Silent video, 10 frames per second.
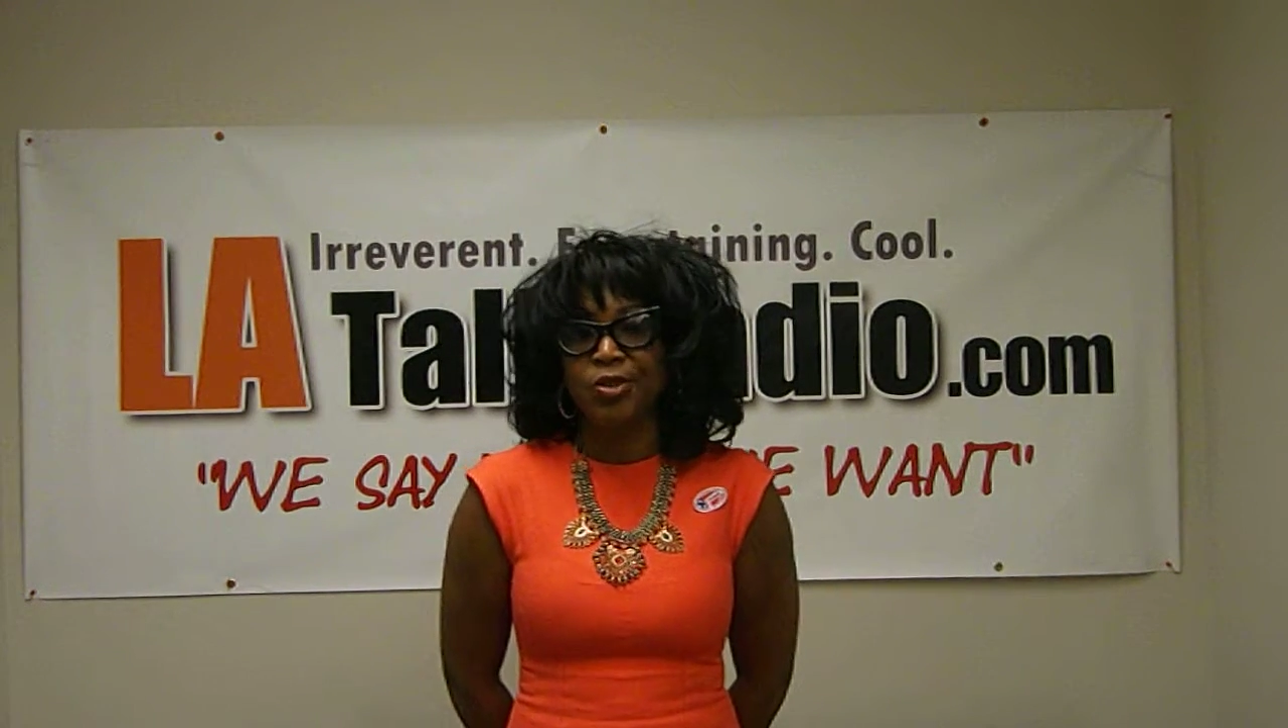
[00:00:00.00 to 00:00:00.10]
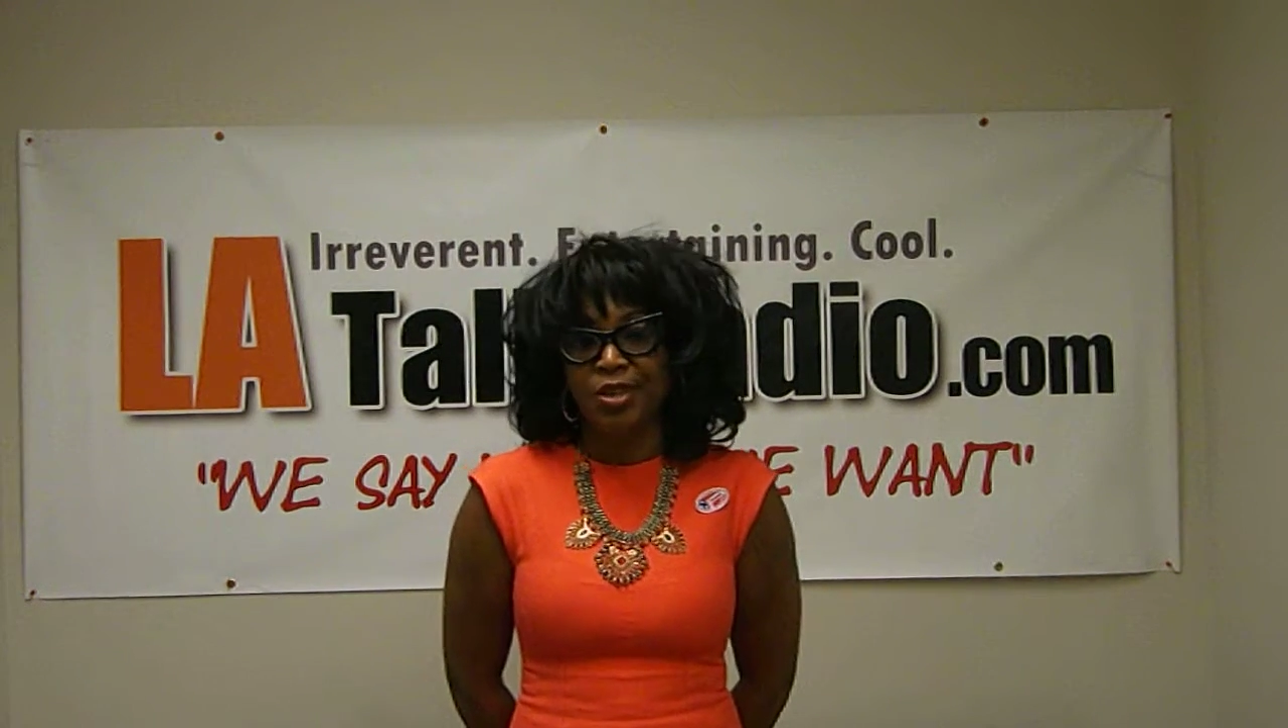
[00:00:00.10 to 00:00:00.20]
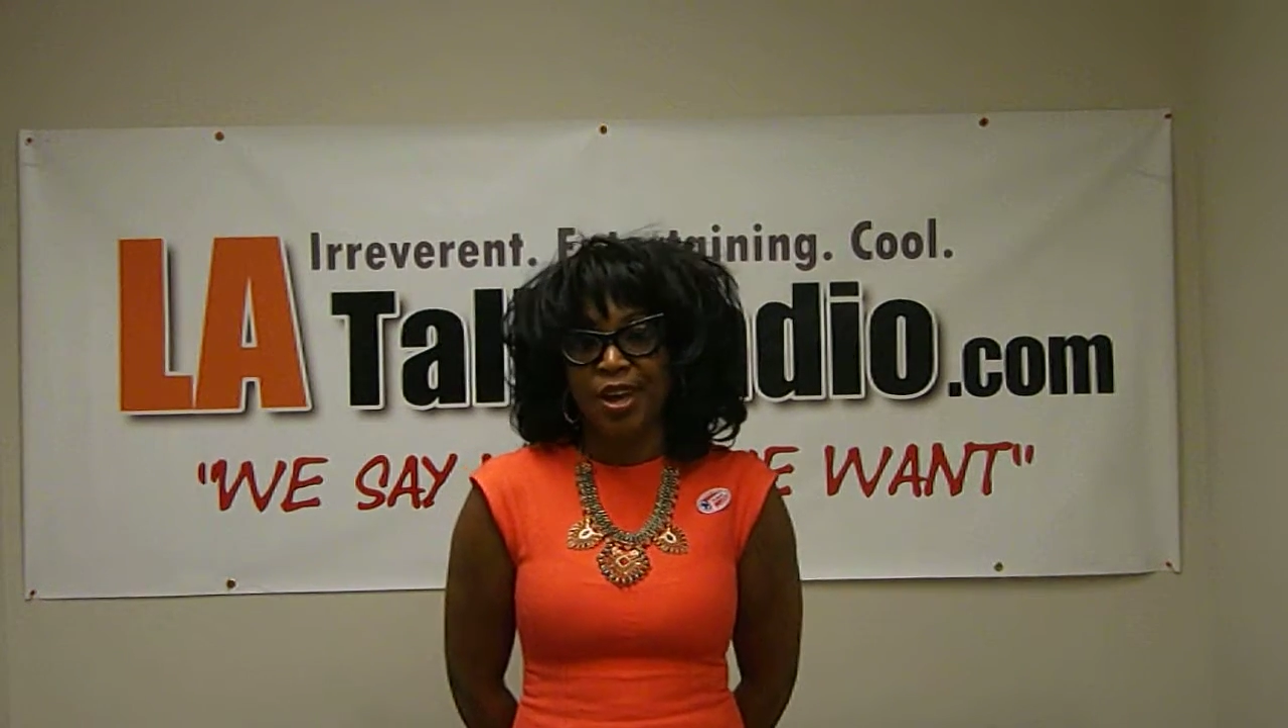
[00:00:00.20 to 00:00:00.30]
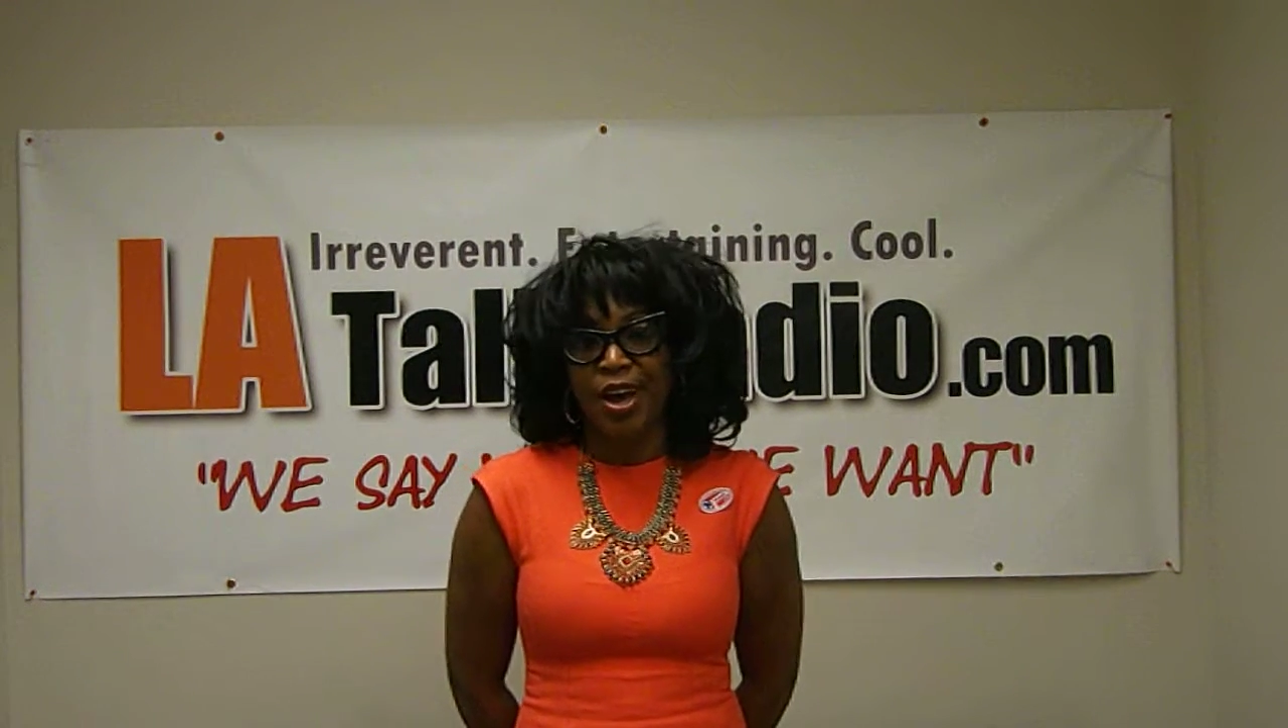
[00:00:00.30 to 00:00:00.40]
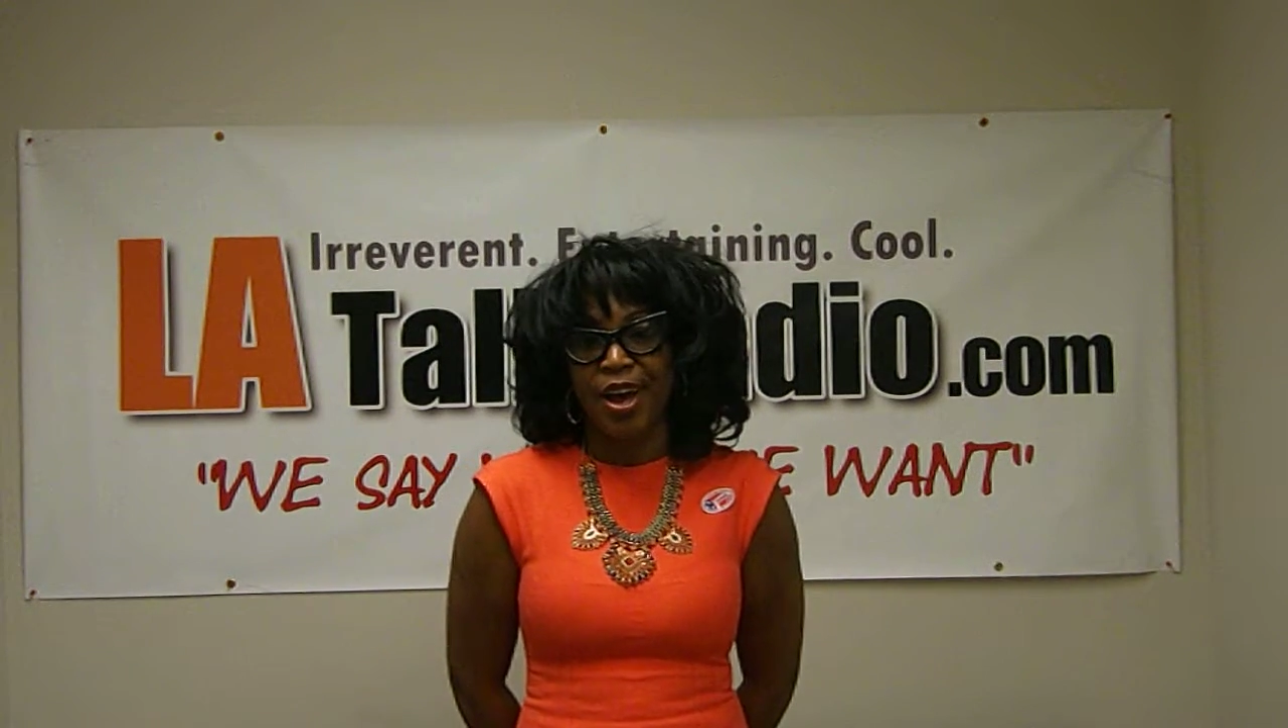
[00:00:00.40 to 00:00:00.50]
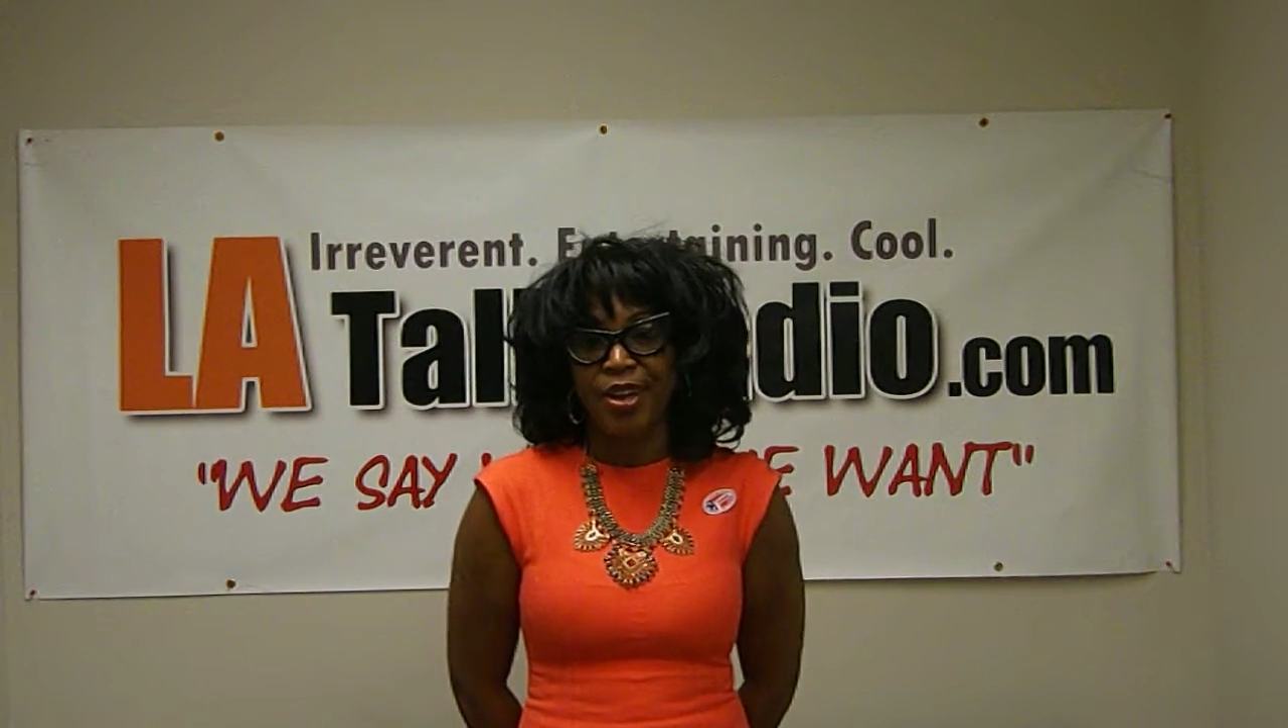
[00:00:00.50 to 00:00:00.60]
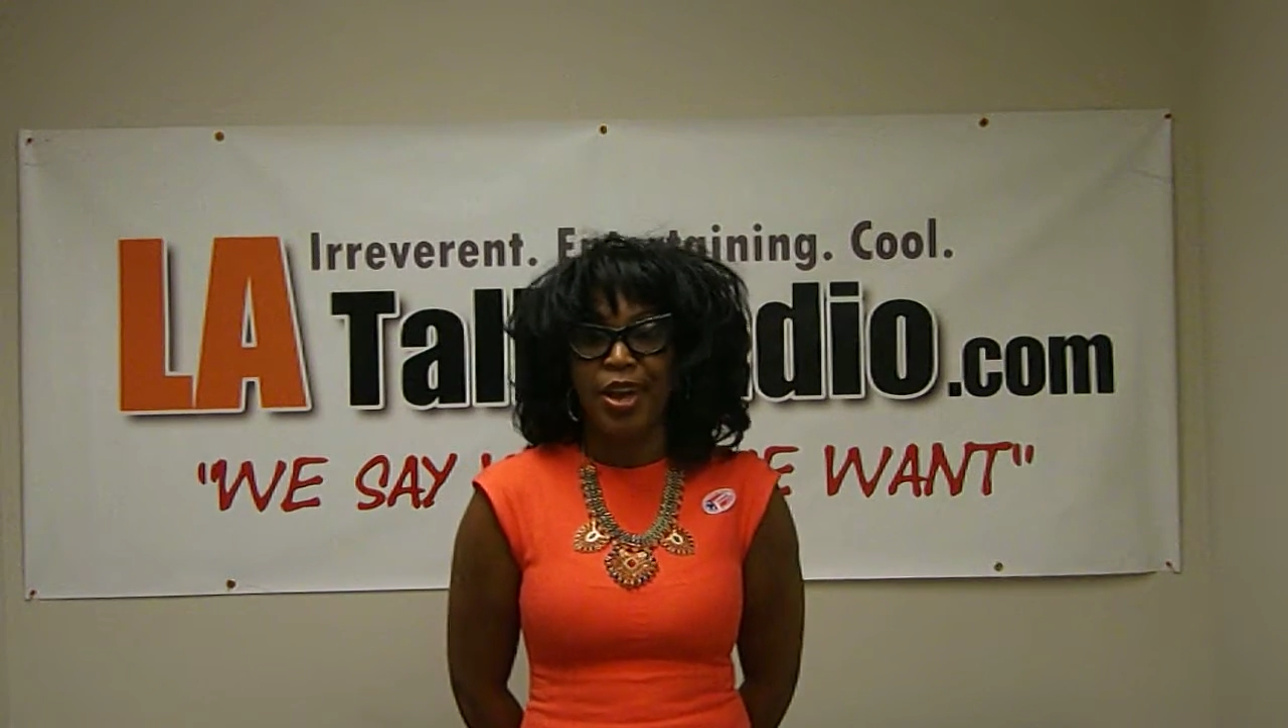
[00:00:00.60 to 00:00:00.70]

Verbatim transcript: design,